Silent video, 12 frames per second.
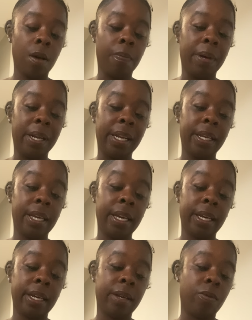But it,
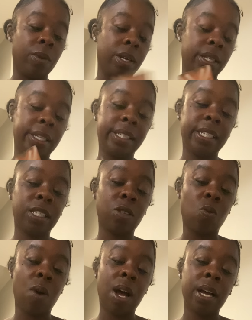yeah, we, the Six
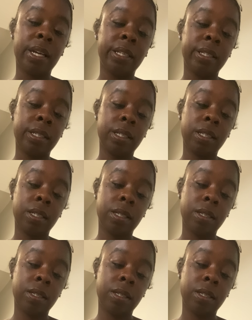of Wands.